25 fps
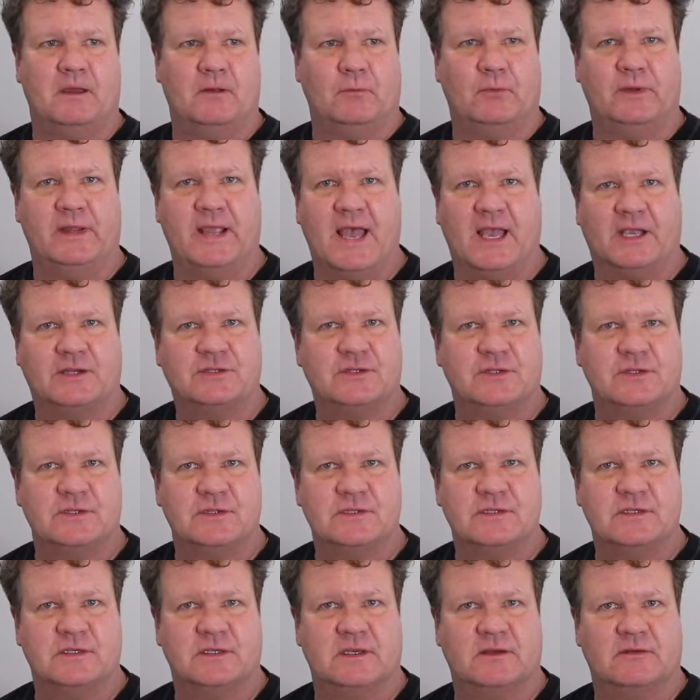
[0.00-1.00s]

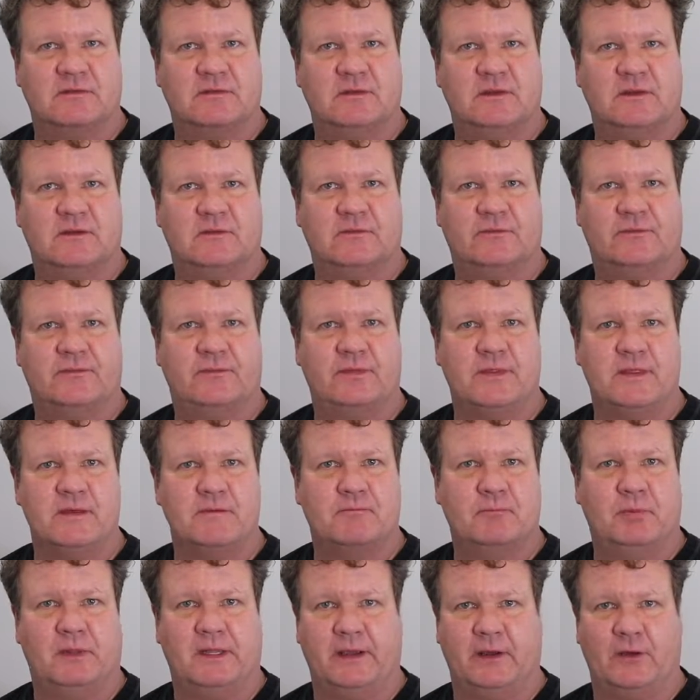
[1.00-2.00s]
reactions of the
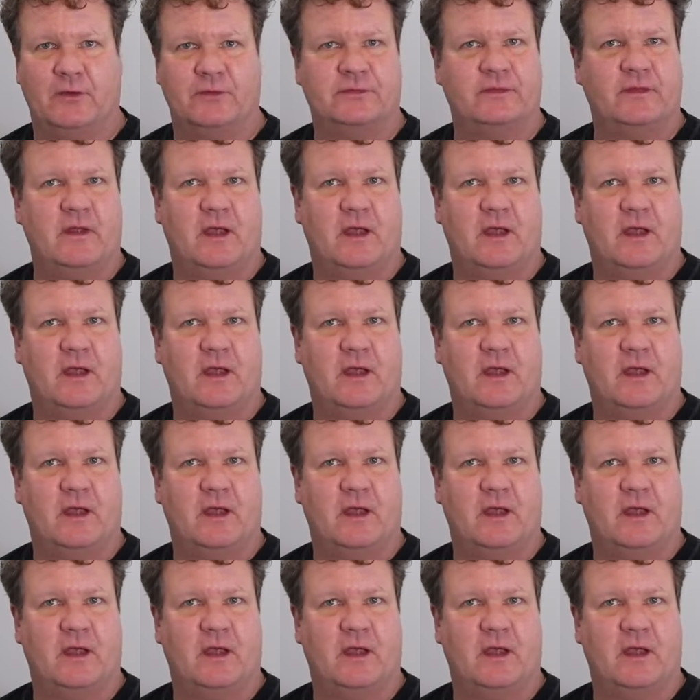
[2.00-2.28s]
players